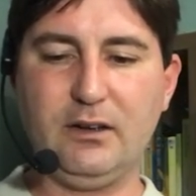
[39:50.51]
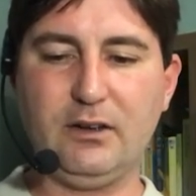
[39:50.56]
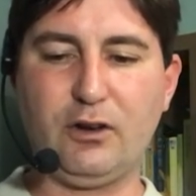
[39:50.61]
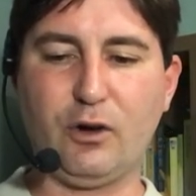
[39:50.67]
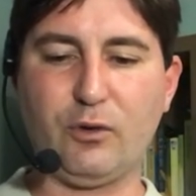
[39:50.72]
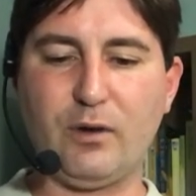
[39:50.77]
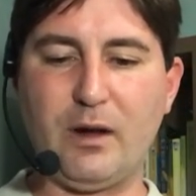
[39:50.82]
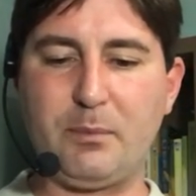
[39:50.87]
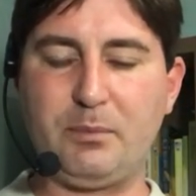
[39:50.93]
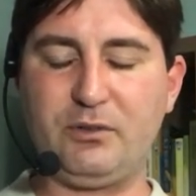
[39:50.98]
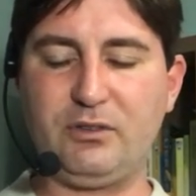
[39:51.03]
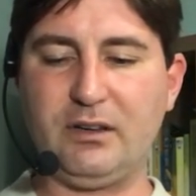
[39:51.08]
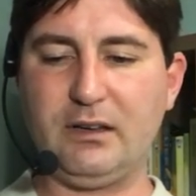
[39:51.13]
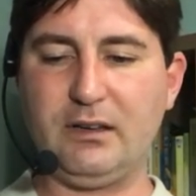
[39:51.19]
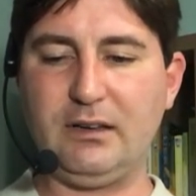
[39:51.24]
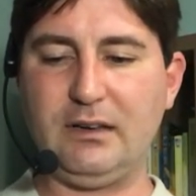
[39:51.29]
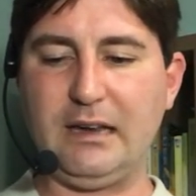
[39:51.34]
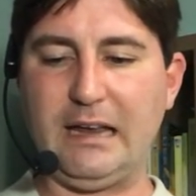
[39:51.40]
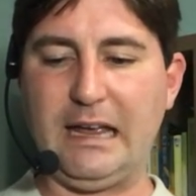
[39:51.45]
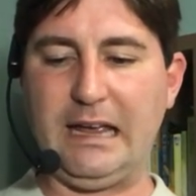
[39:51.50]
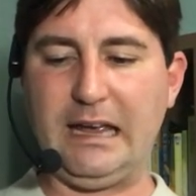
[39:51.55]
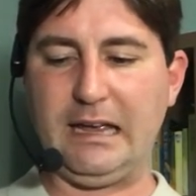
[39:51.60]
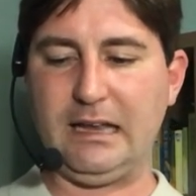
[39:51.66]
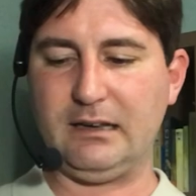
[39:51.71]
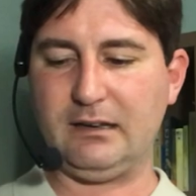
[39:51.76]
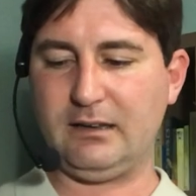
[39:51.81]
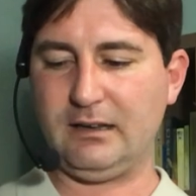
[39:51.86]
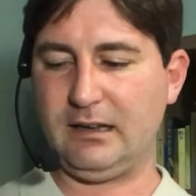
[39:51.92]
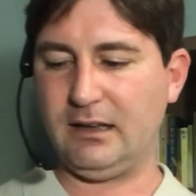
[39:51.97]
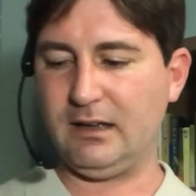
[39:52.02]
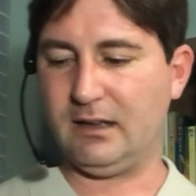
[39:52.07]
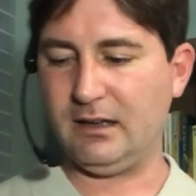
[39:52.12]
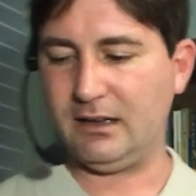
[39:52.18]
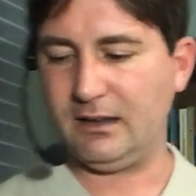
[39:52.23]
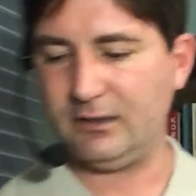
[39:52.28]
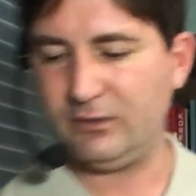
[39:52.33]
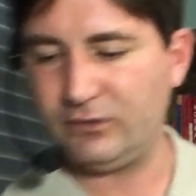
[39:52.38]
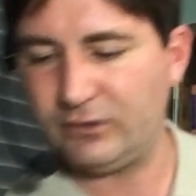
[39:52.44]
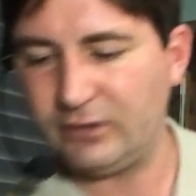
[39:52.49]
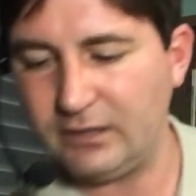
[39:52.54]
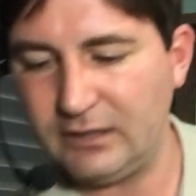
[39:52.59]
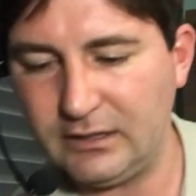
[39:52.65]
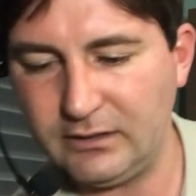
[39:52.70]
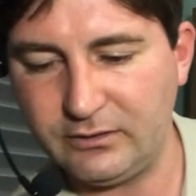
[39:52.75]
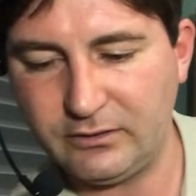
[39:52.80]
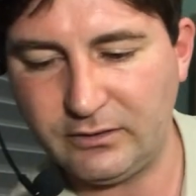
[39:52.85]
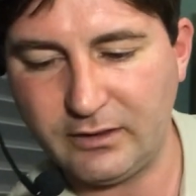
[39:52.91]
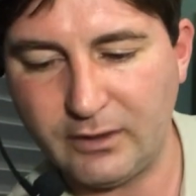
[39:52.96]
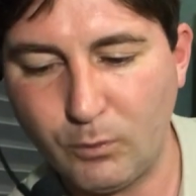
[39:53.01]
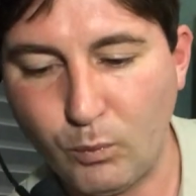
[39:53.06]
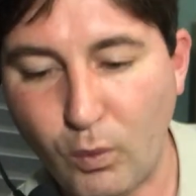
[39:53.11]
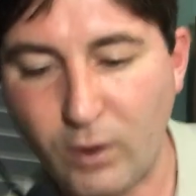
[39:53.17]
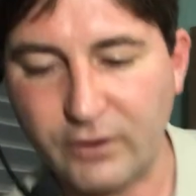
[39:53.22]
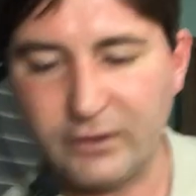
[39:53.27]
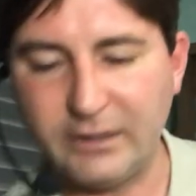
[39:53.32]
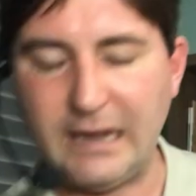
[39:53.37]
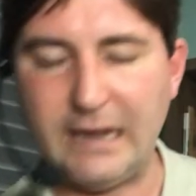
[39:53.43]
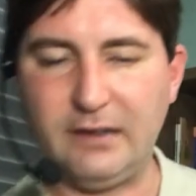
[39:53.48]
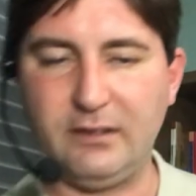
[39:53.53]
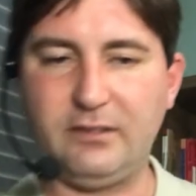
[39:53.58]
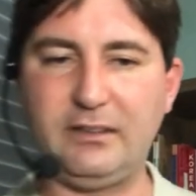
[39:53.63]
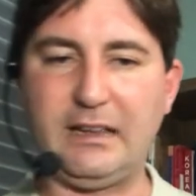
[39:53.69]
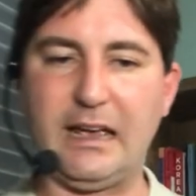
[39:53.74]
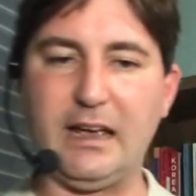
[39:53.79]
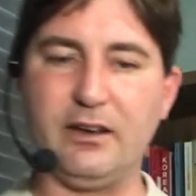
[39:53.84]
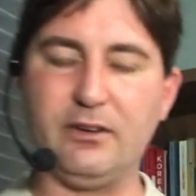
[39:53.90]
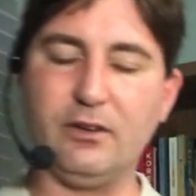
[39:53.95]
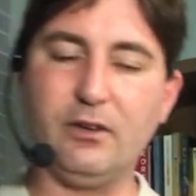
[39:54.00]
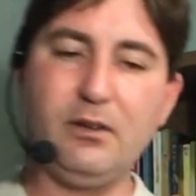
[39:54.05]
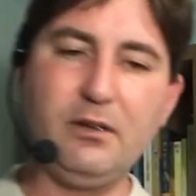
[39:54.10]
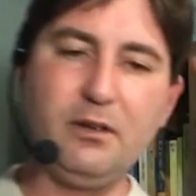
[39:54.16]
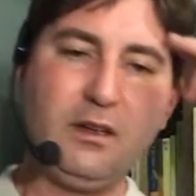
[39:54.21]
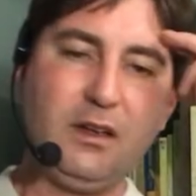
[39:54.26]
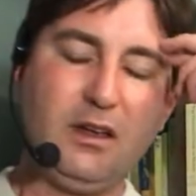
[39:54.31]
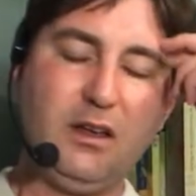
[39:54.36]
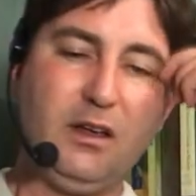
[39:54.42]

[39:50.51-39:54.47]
corruption and uh, his his the Watergate scandal.